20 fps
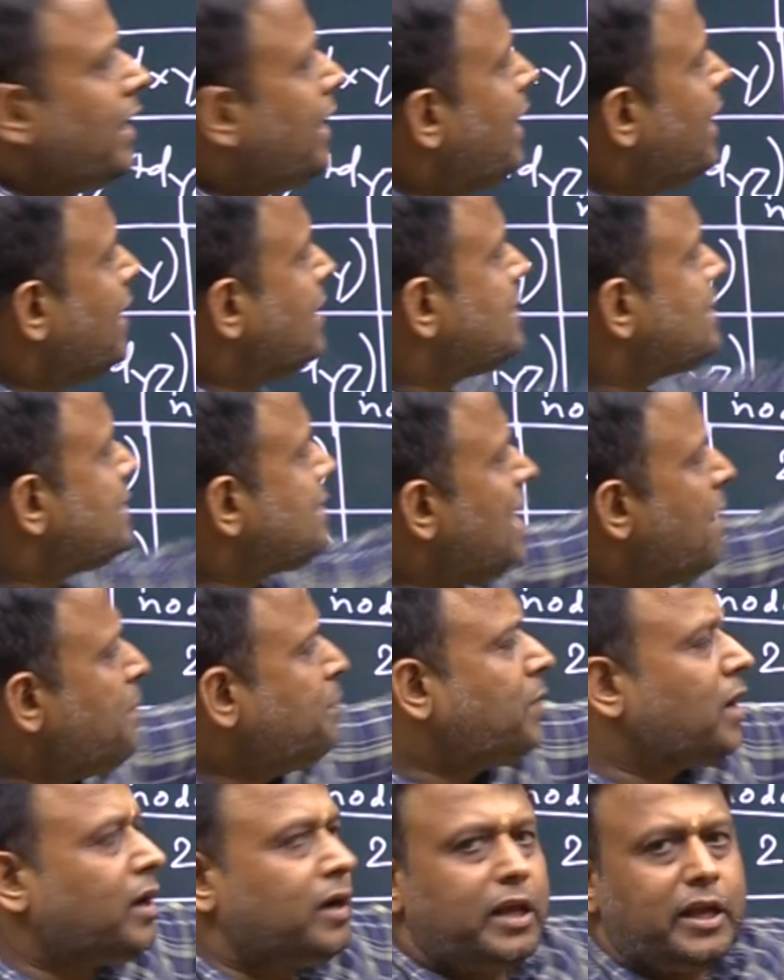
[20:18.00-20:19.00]

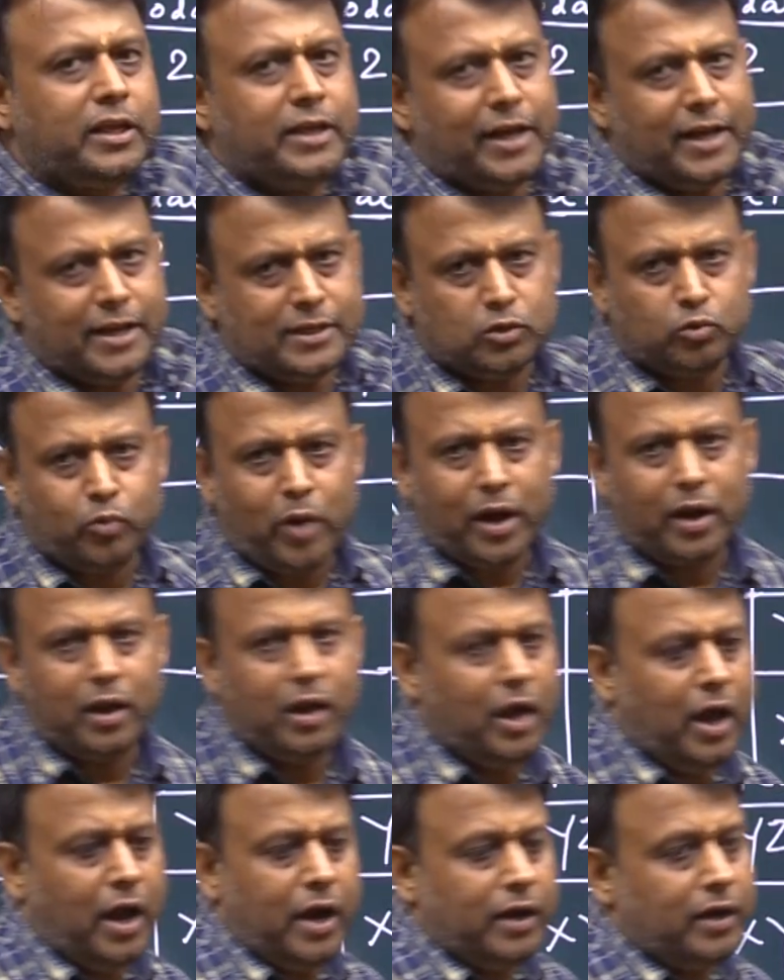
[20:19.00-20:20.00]
except dz square.
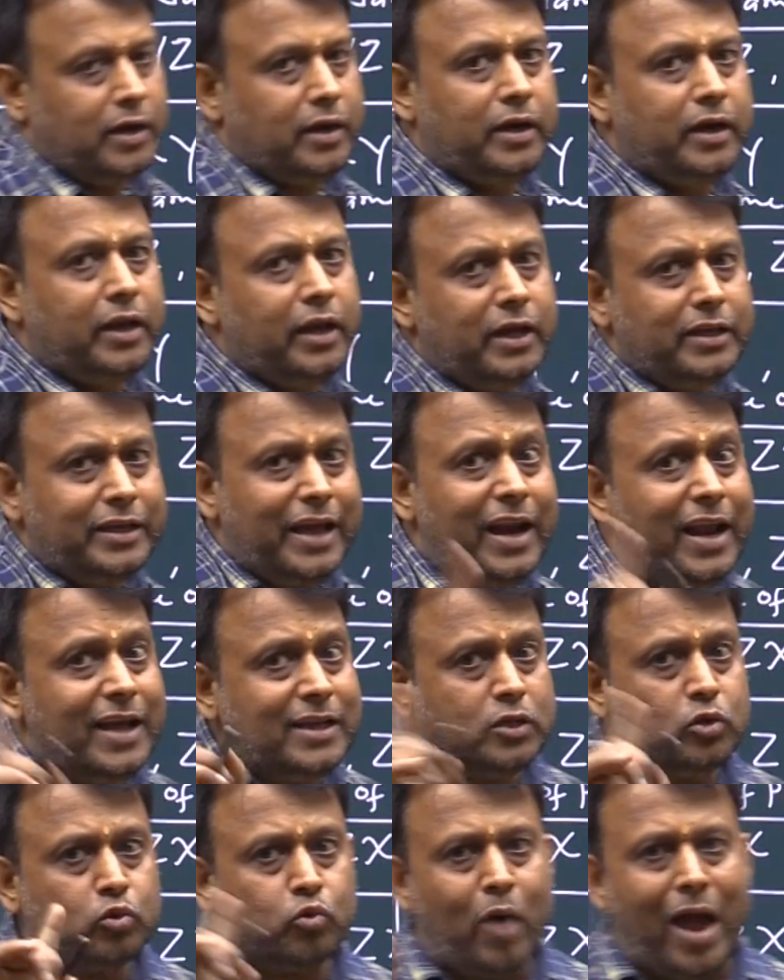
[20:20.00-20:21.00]
Dz
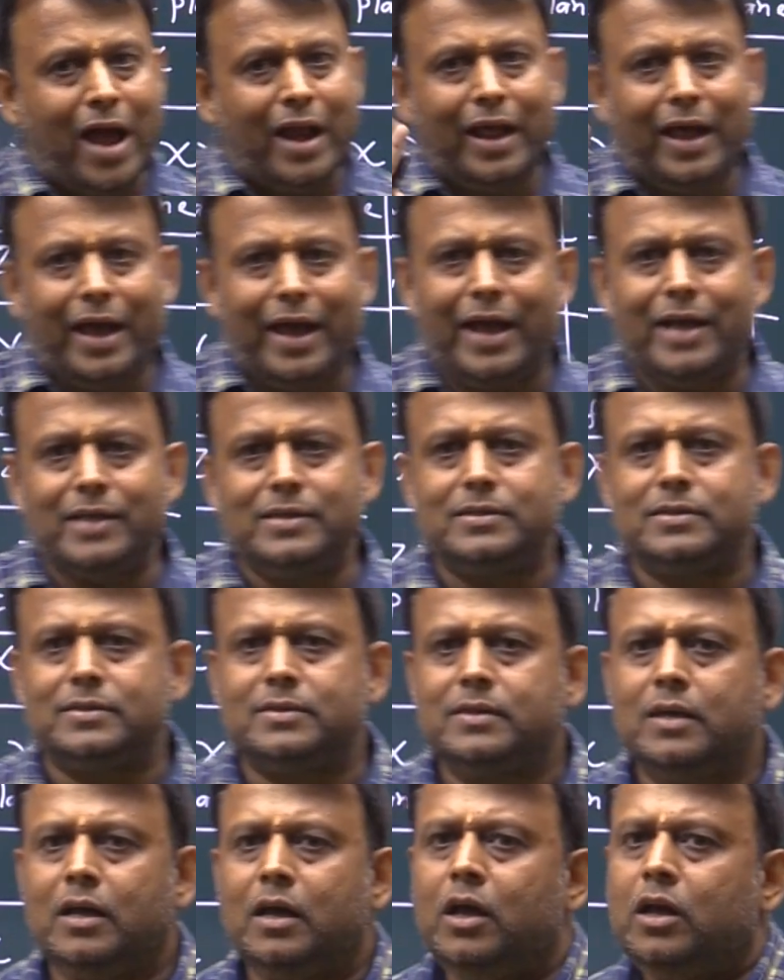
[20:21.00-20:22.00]
square has
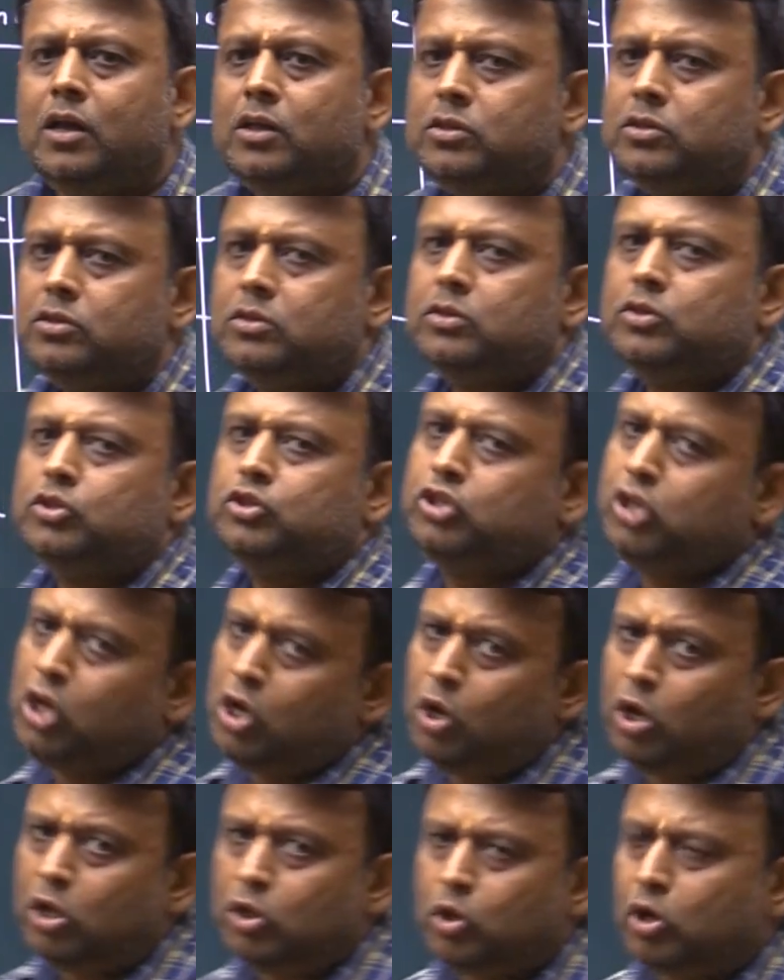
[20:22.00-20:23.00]

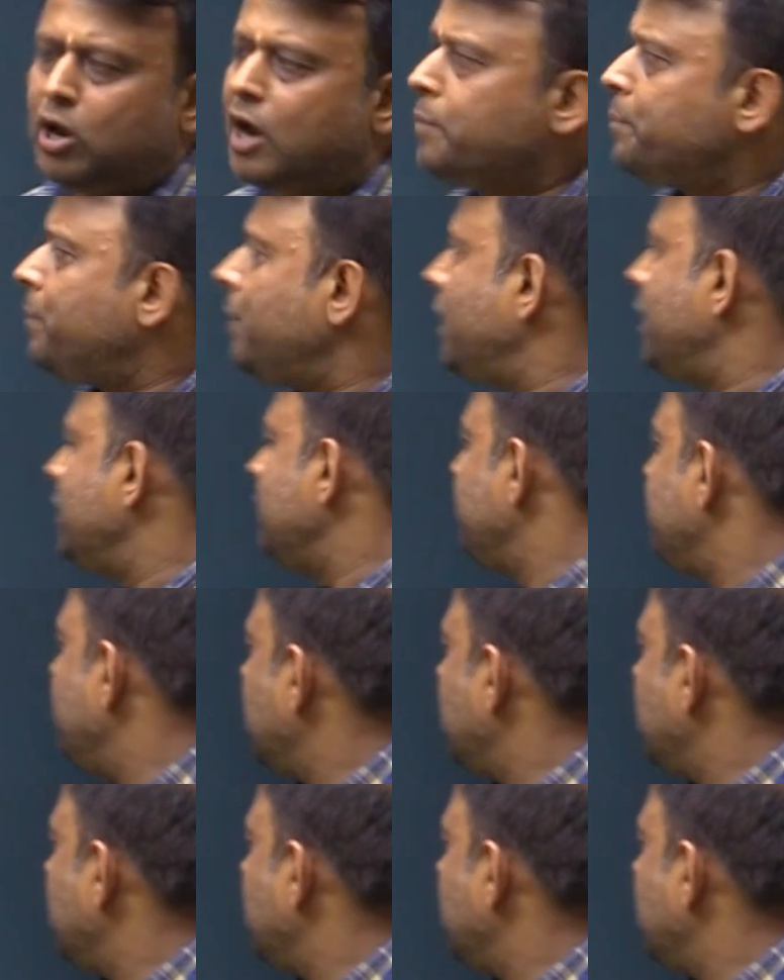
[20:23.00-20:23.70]
0 nodal plane